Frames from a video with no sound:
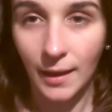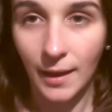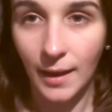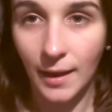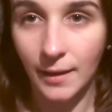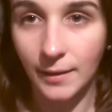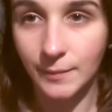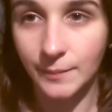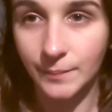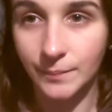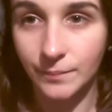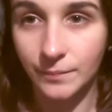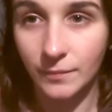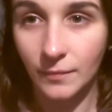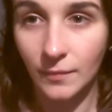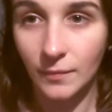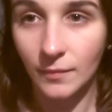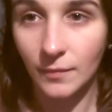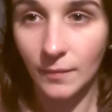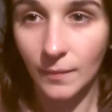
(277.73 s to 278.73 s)

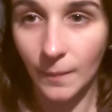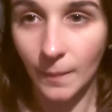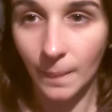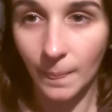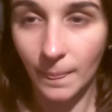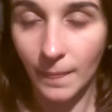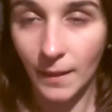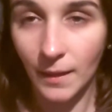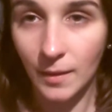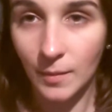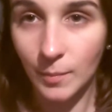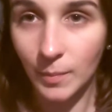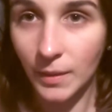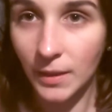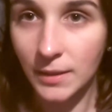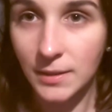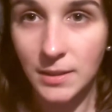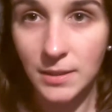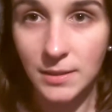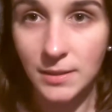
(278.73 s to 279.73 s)
But
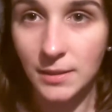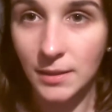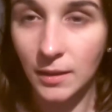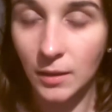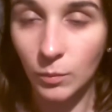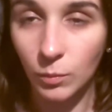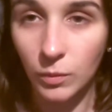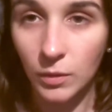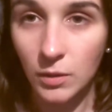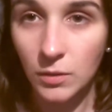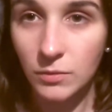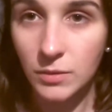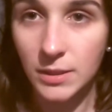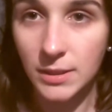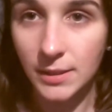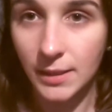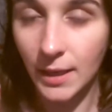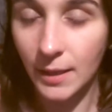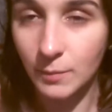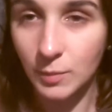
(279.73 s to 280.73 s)
it just, the world
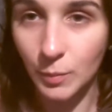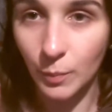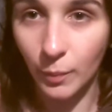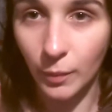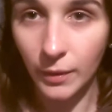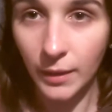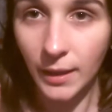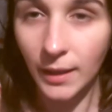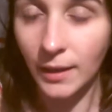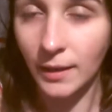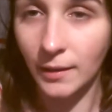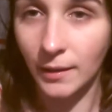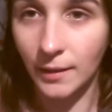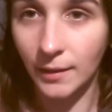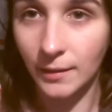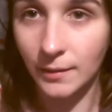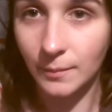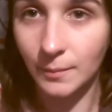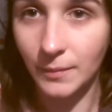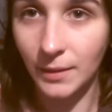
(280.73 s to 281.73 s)
just keeps bringing
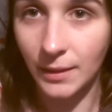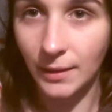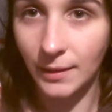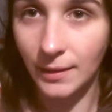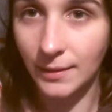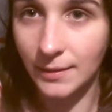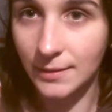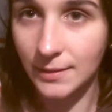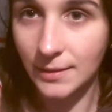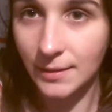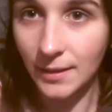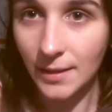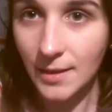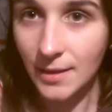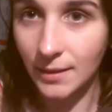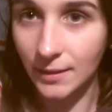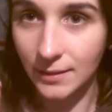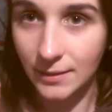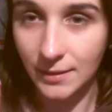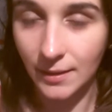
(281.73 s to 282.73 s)
me these
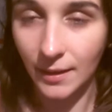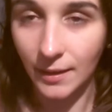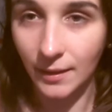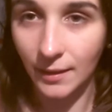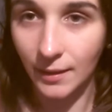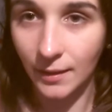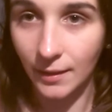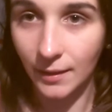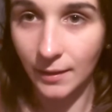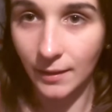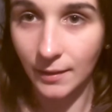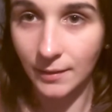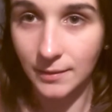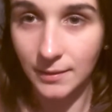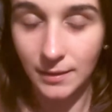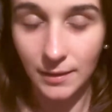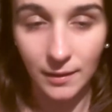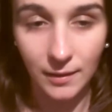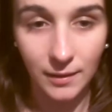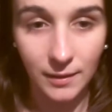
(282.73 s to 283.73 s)
things, and
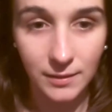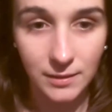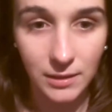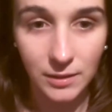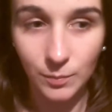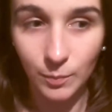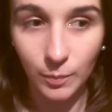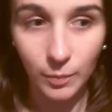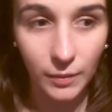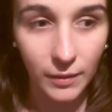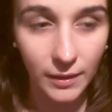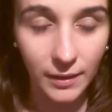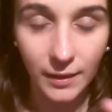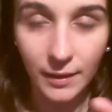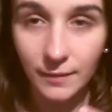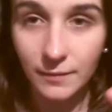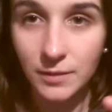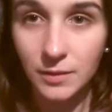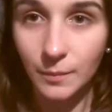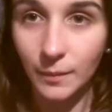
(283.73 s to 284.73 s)
it
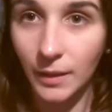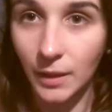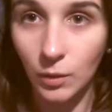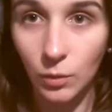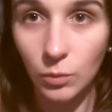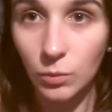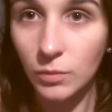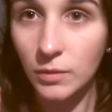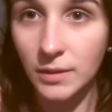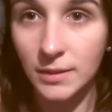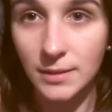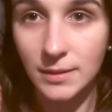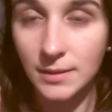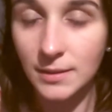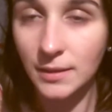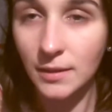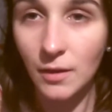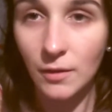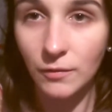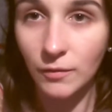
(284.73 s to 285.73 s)
gives me all this
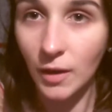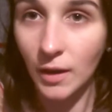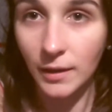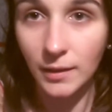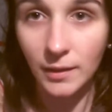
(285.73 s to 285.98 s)
stuff.